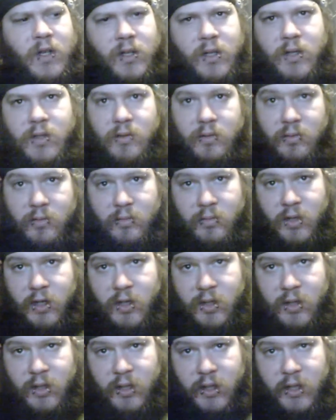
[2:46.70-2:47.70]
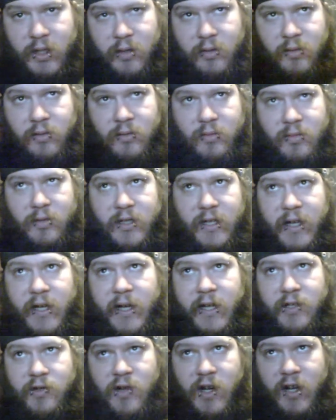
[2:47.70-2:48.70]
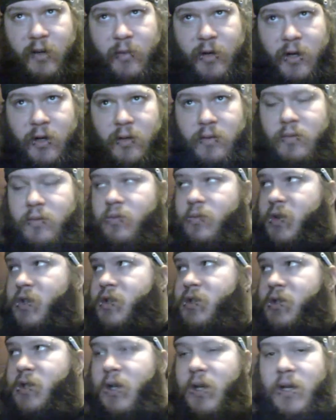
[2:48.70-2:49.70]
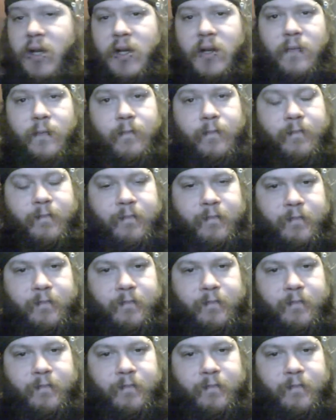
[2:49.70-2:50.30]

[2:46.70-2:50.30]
then you take a hydrometer, which I